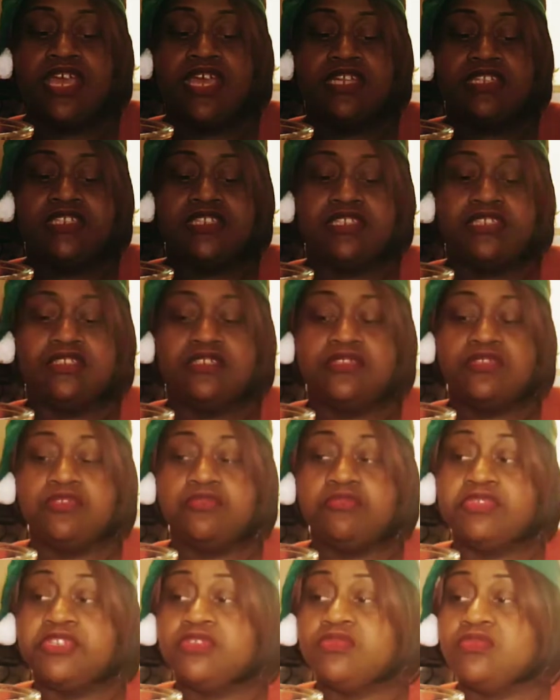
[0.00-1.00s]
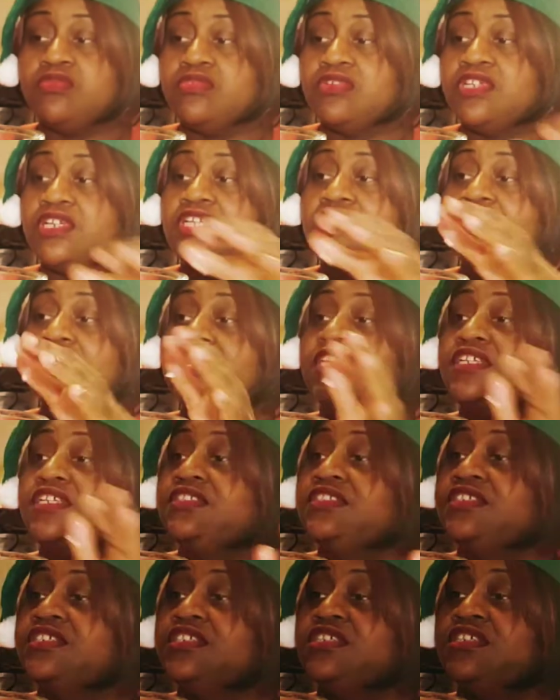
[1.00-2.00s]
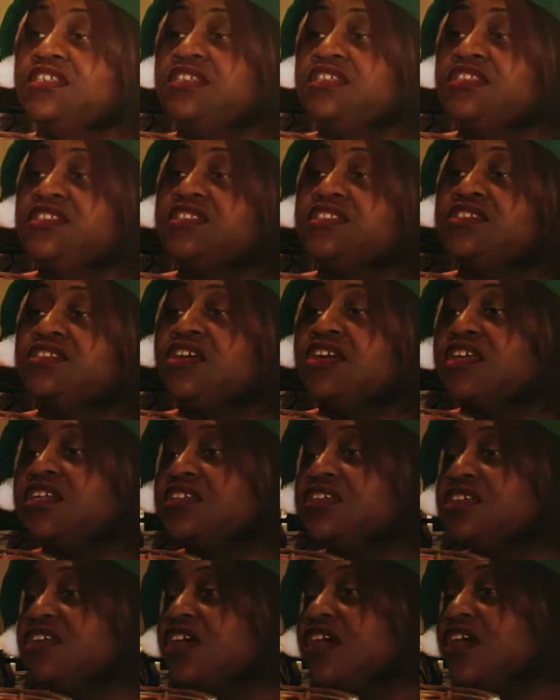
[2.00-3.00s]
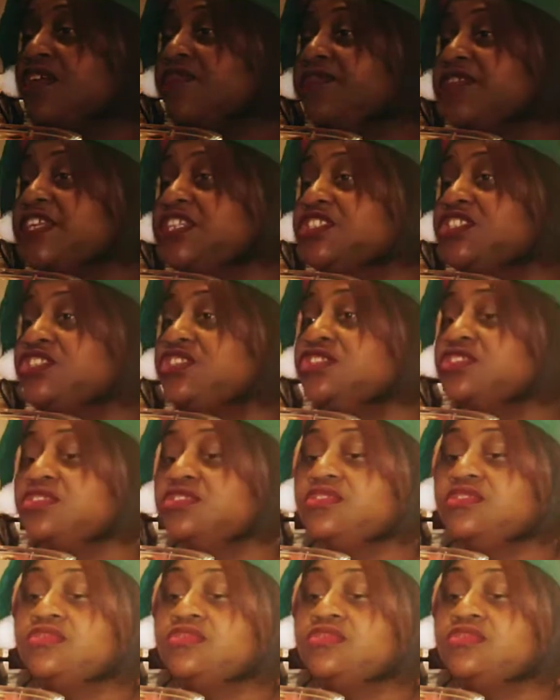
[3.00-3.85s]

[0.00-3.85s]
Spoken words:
add just a little bit of water in. Start it off at 2.